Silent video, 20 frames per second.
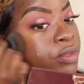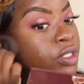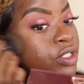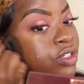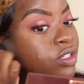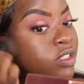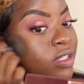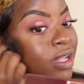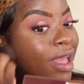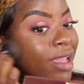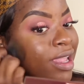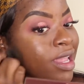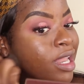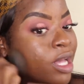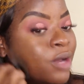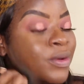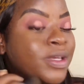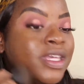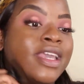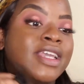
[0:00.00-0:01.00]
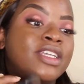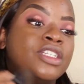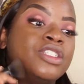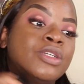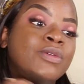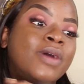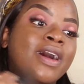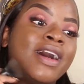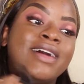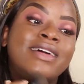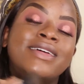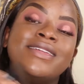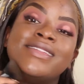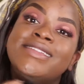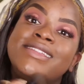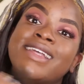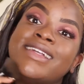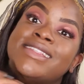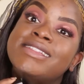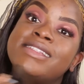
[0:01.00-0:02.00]
Just to let you know in case you are
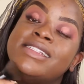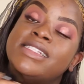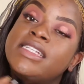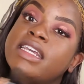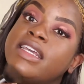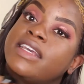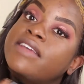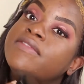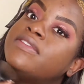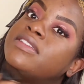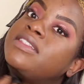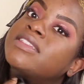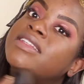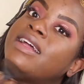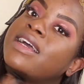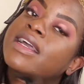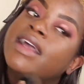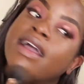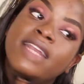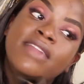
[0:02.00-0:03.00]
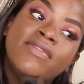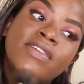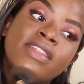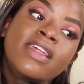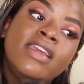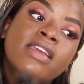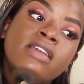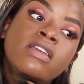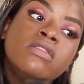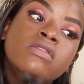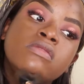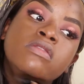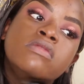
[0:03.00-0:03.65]
sensitive to that kind of a thing.